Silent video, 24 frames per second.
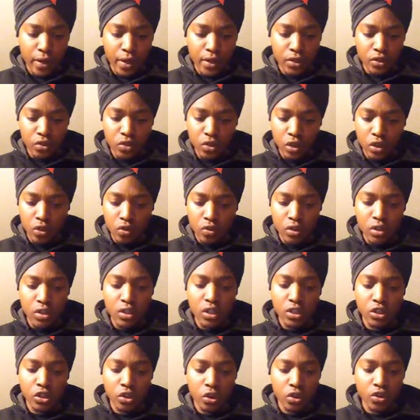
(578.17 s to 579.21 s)
With
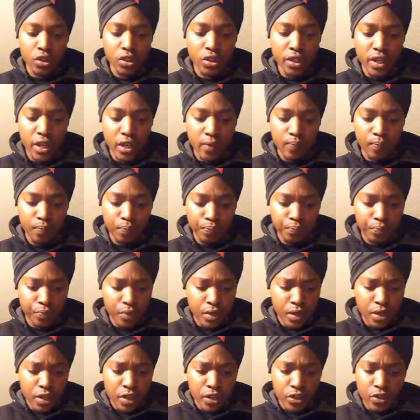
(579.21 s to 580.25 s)
FRNs, you can always discharge a
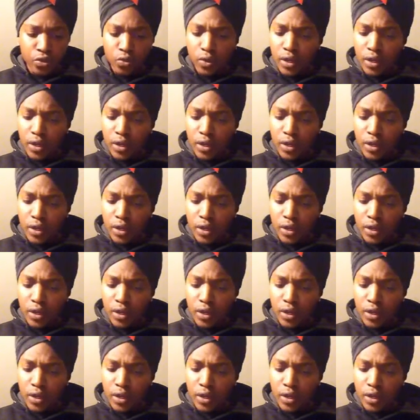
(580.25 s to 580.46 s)
debt.